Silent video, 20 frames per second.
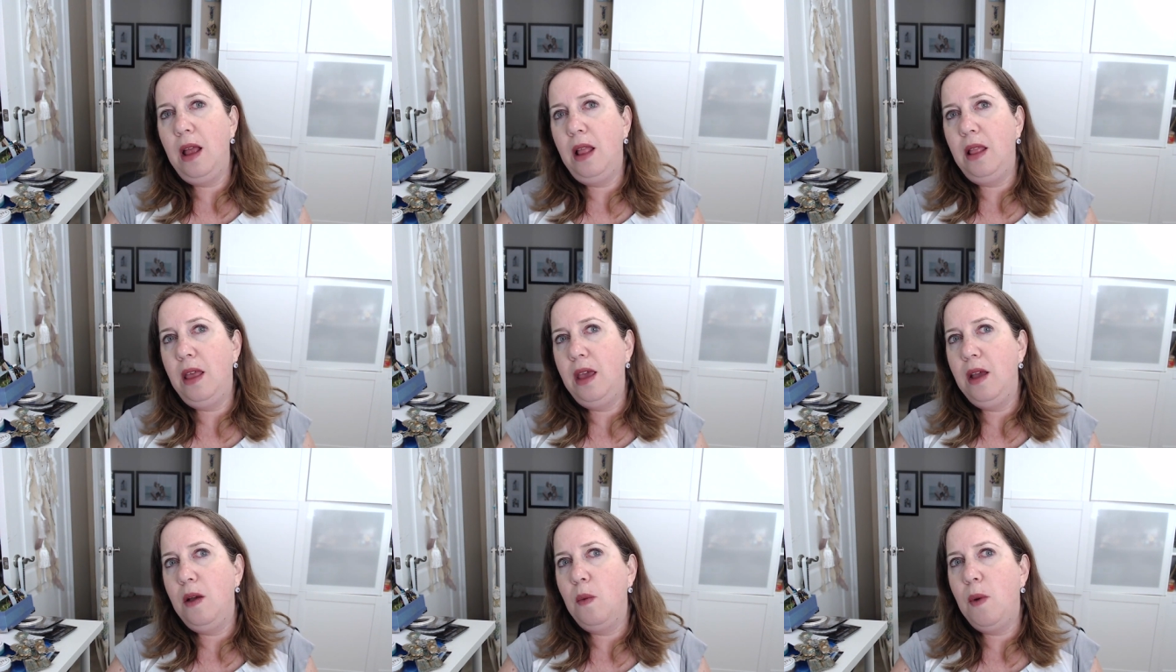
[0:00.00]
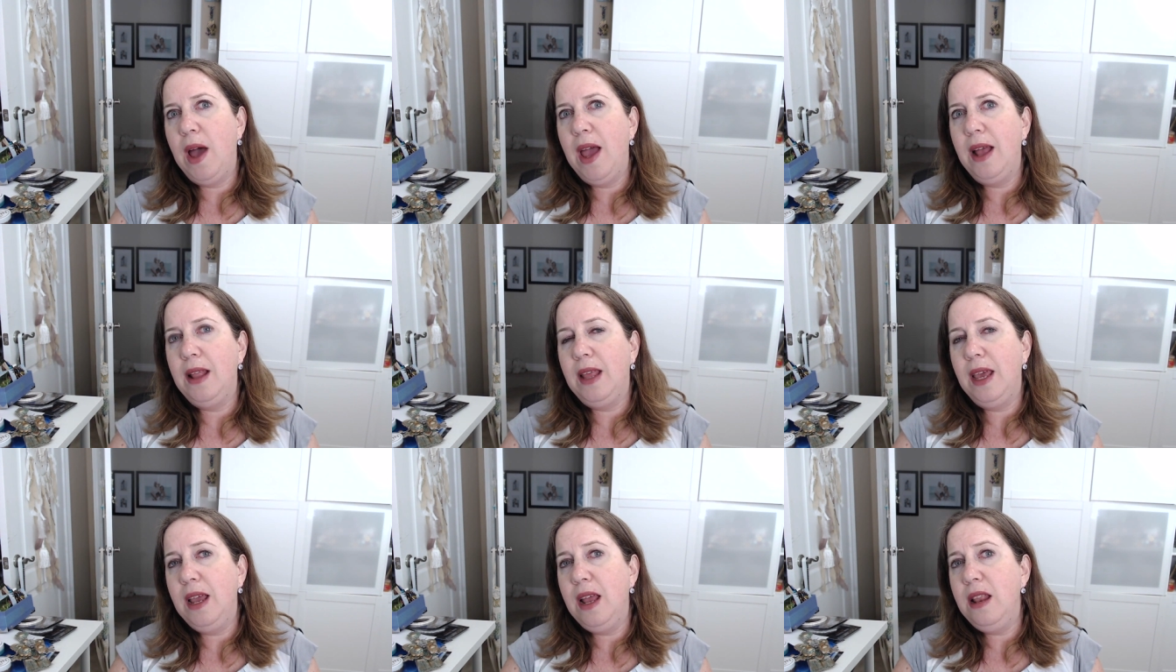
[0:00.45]
like why
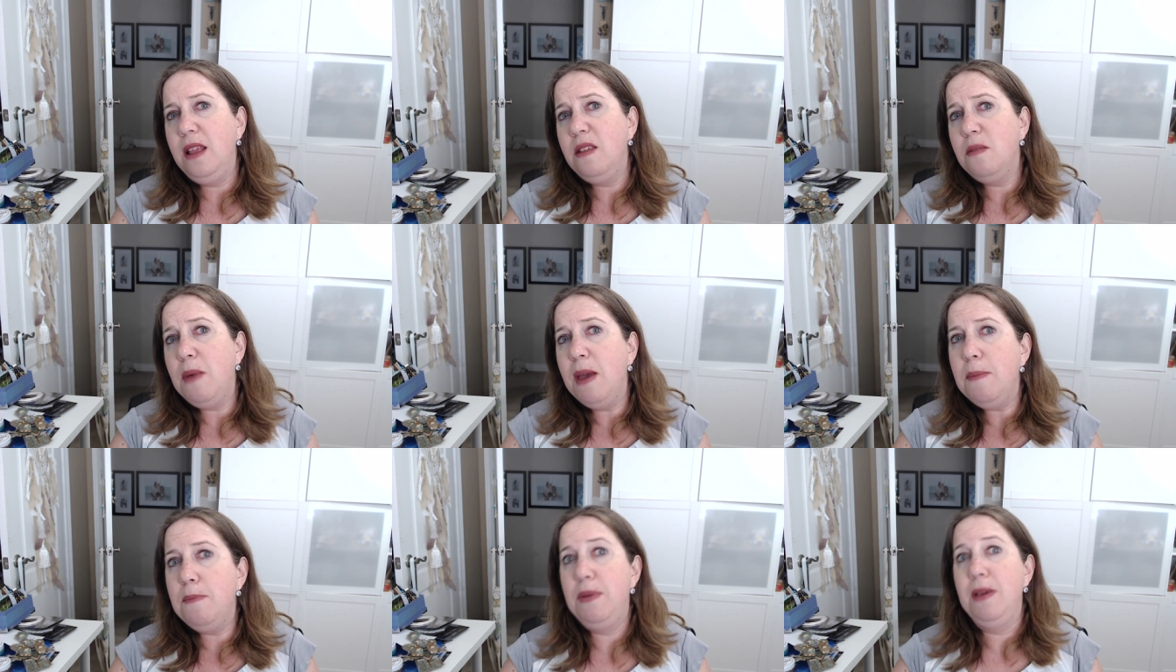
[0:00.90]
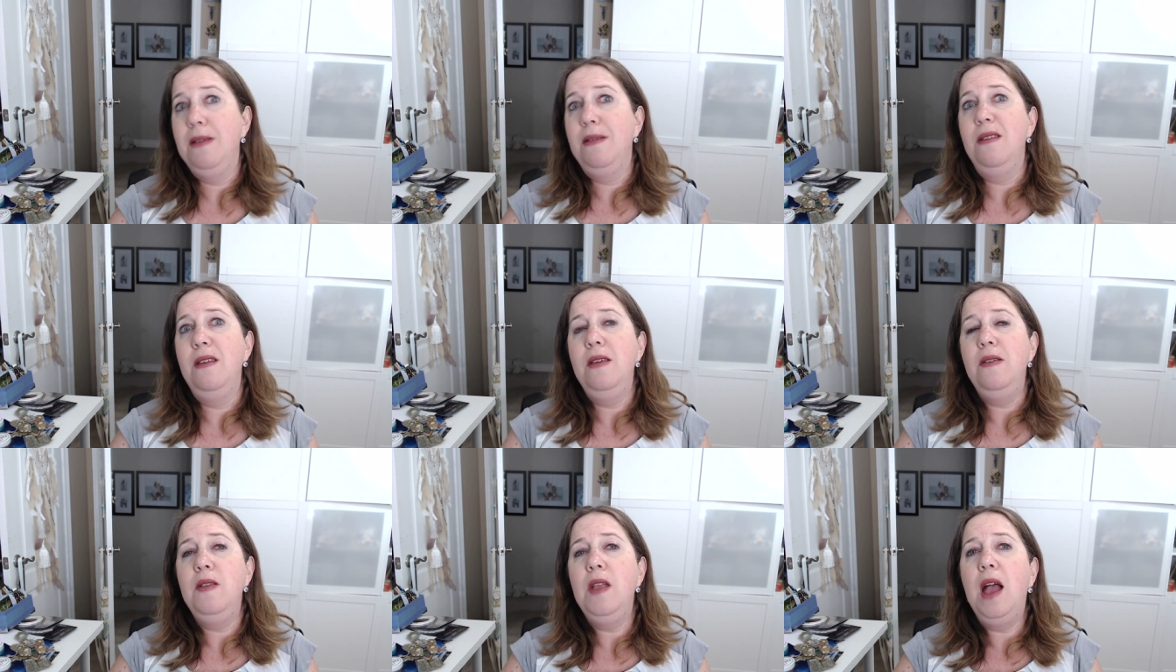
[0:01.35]
i like it it's my
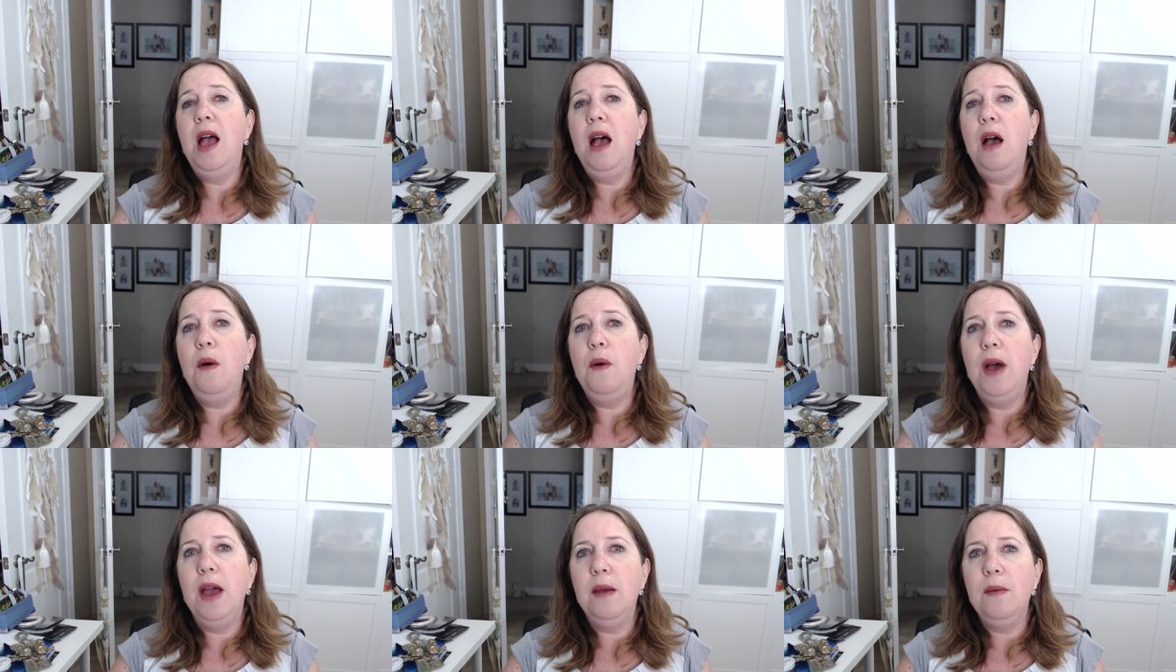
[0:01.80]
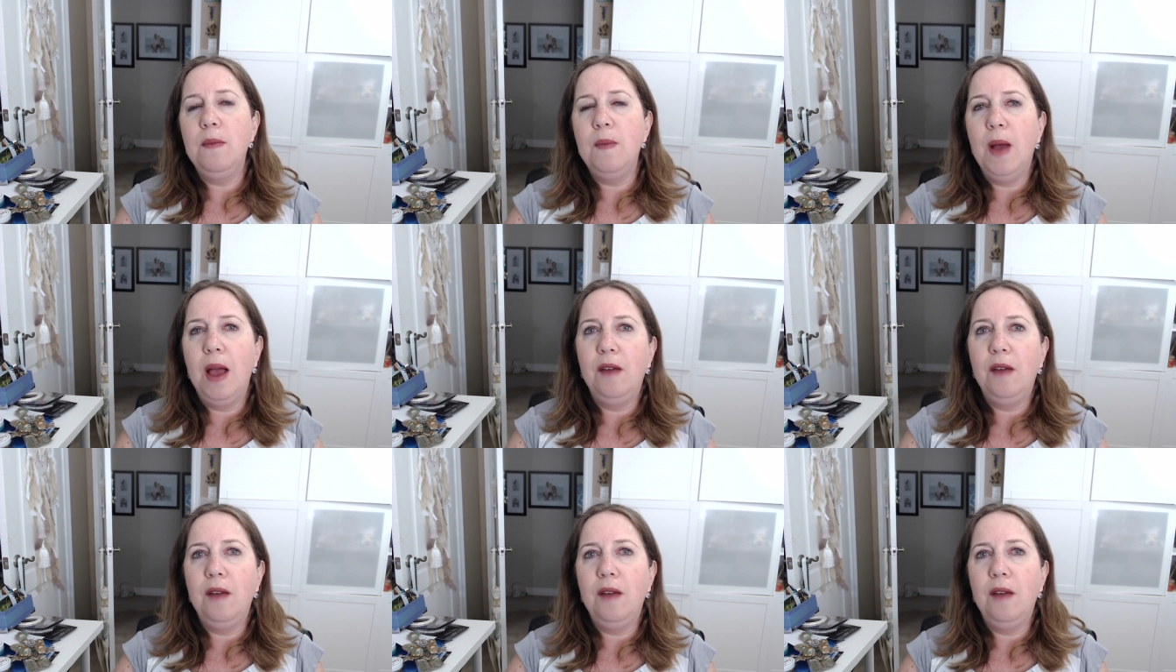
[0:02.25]
business now i'm